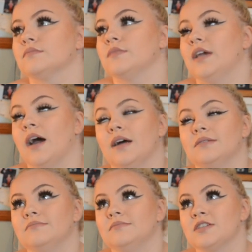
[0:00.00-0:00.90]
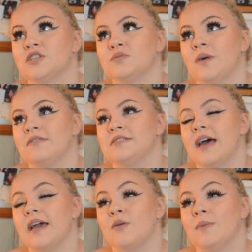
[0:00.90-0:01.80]
Yeah, that's just what I have to
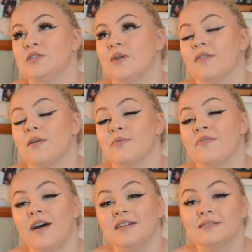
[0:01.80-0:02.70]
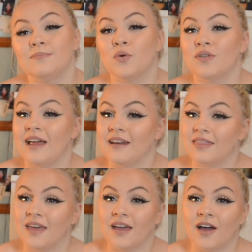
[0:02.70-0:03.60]
say. Your mental health comes first, more than
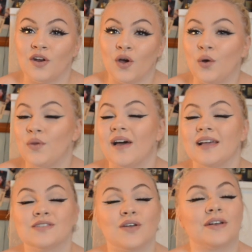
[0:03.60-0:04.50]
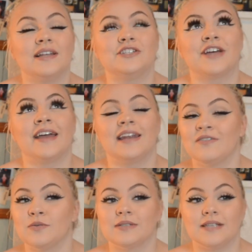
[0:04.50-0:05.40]
anything. I know that is so cliche and
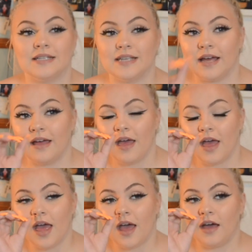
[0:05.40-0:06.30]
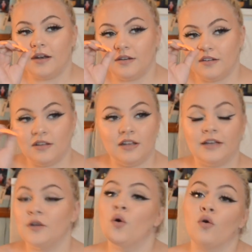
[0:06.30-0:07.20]
everyone says it, and you'll
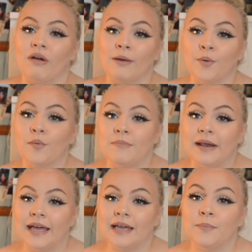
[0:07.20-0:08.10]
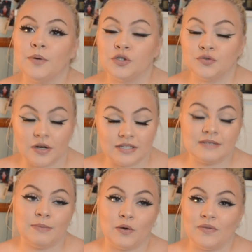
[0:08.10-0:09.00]
ignore it probably, but
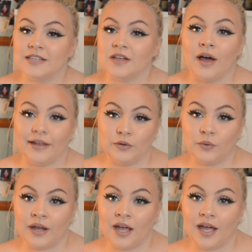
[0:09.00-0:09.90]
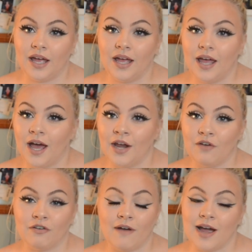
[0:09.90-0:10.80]
trust me on this, I ignored it, and I
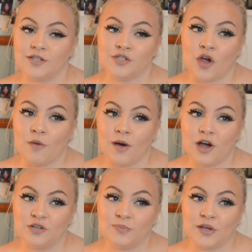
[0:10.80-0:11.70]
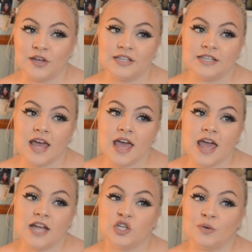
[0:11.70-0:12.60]
regret it so much because
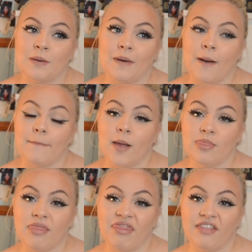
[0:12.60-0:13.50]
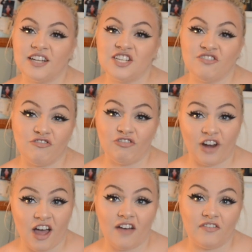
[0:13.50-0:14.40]
it took me about a month to
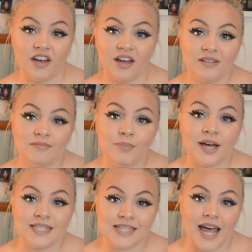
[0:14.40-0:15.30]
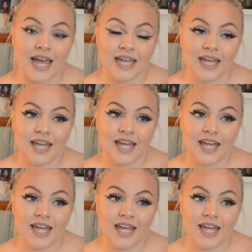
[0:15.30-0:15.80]
recover, per se,